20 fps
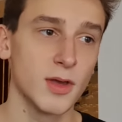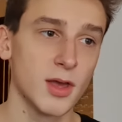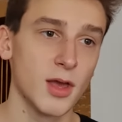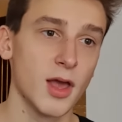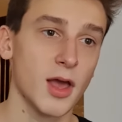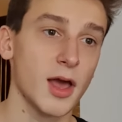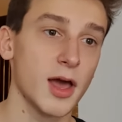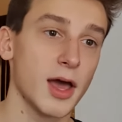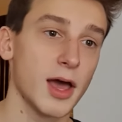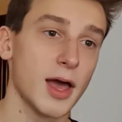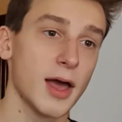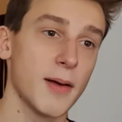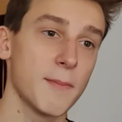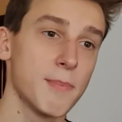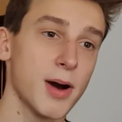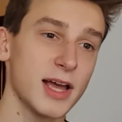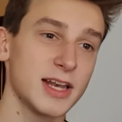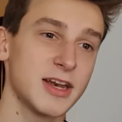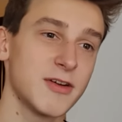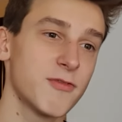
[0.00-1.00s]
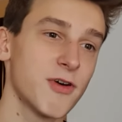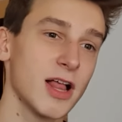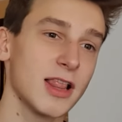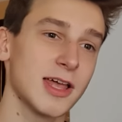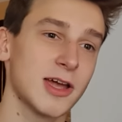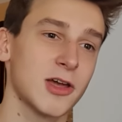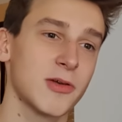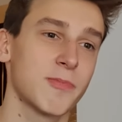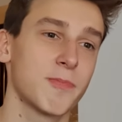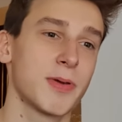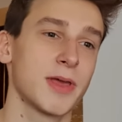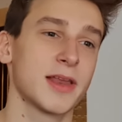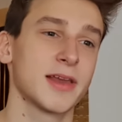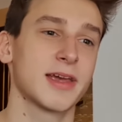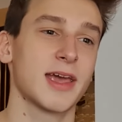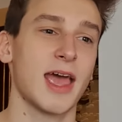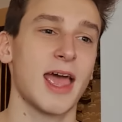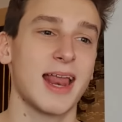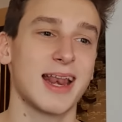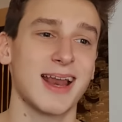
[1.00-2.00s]
by developing
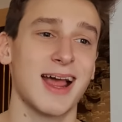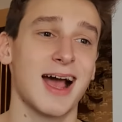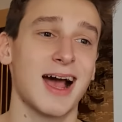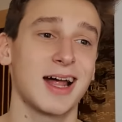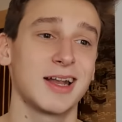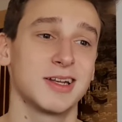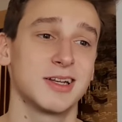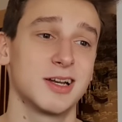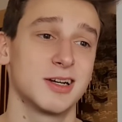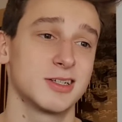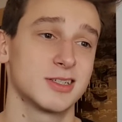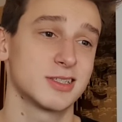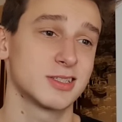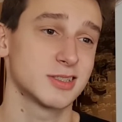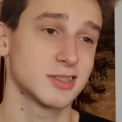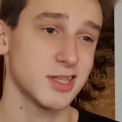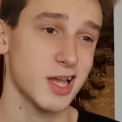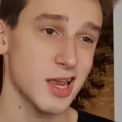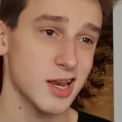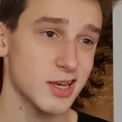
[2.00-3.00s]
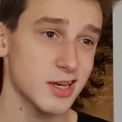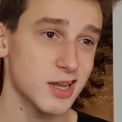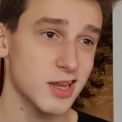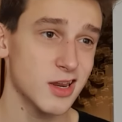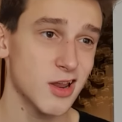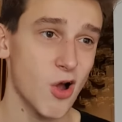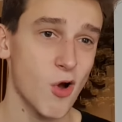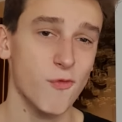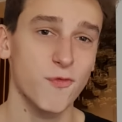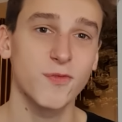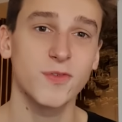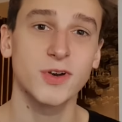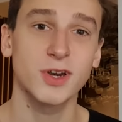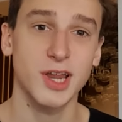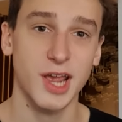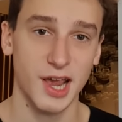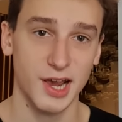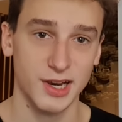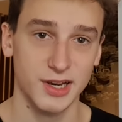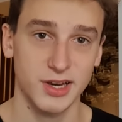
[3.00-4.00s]
an understanding of
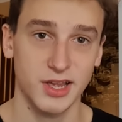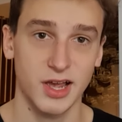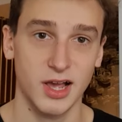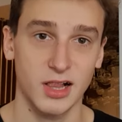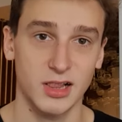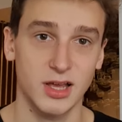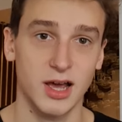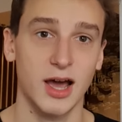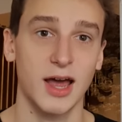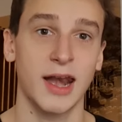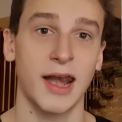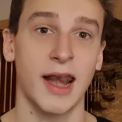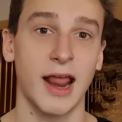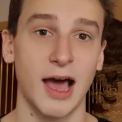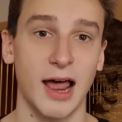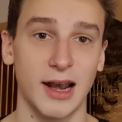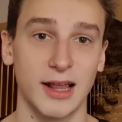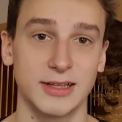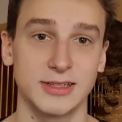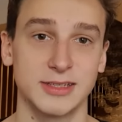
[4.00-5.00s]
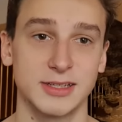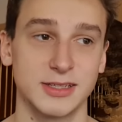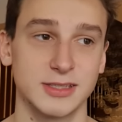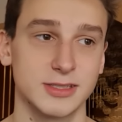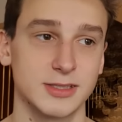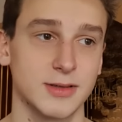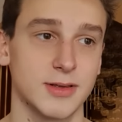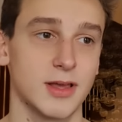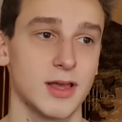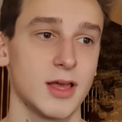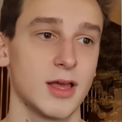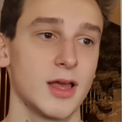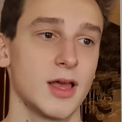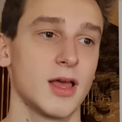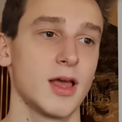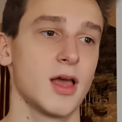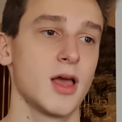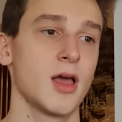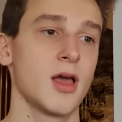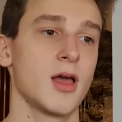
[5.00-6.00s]
technical analysis.
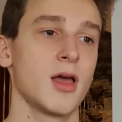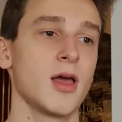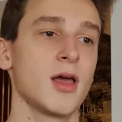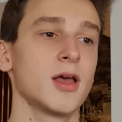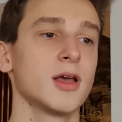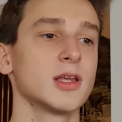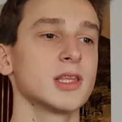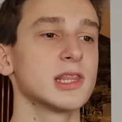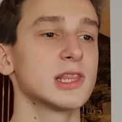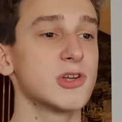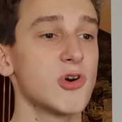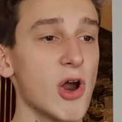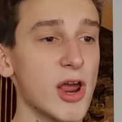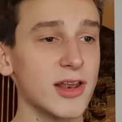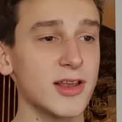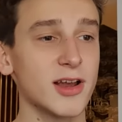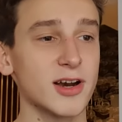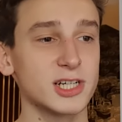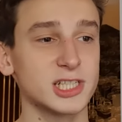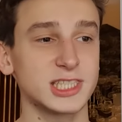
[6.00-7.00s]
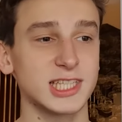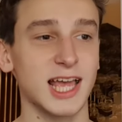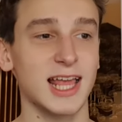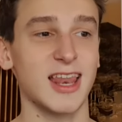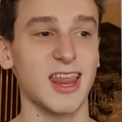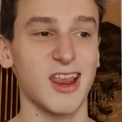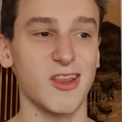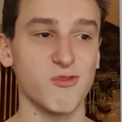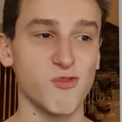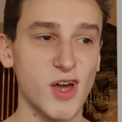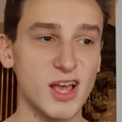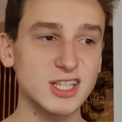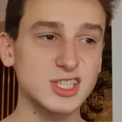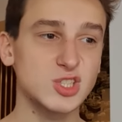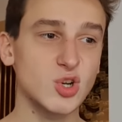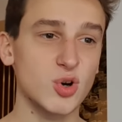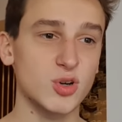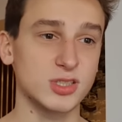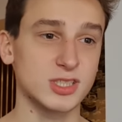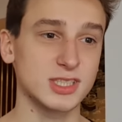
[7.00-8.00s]
Traders and
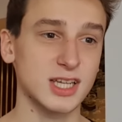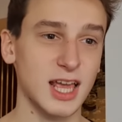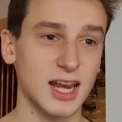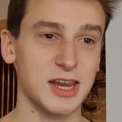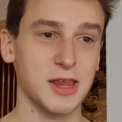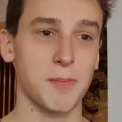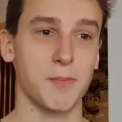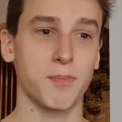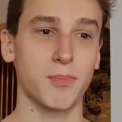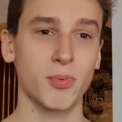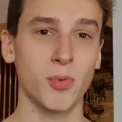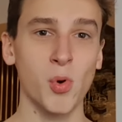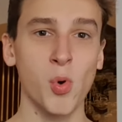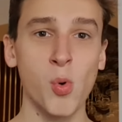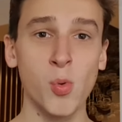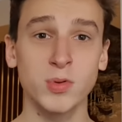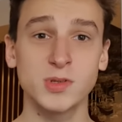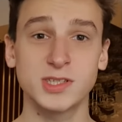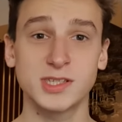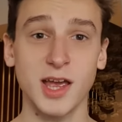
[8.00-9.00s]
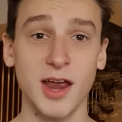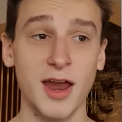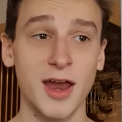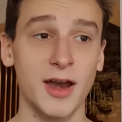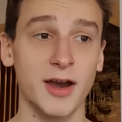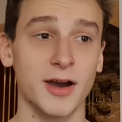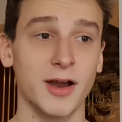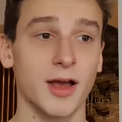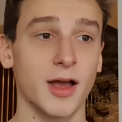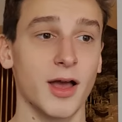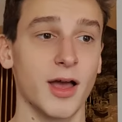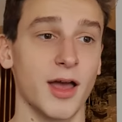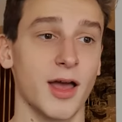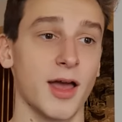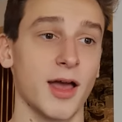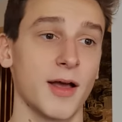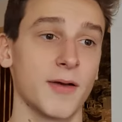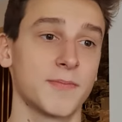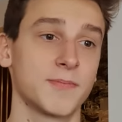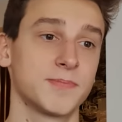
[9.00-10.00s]
investors can improve
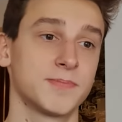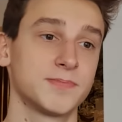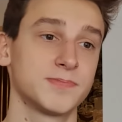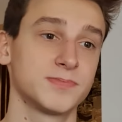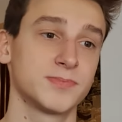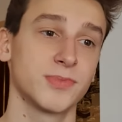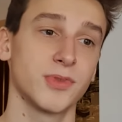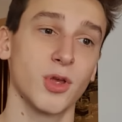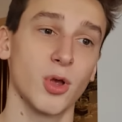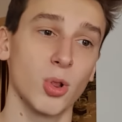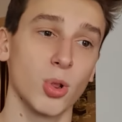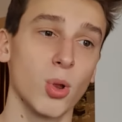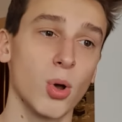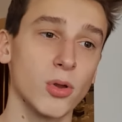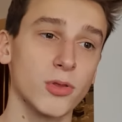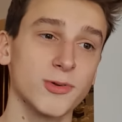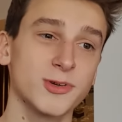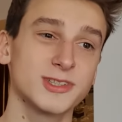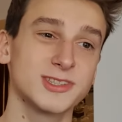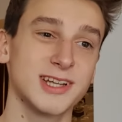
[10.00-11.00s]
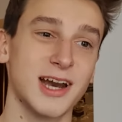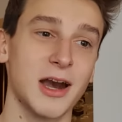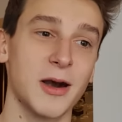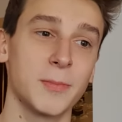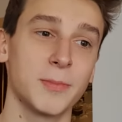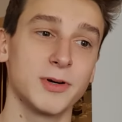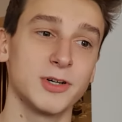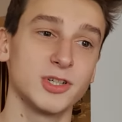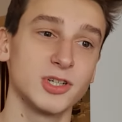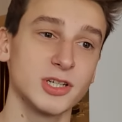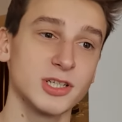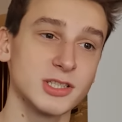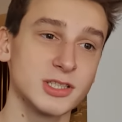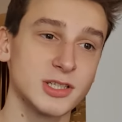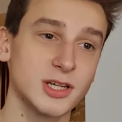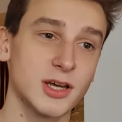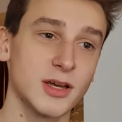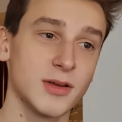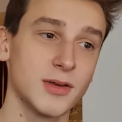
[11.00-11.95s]
their long-term risk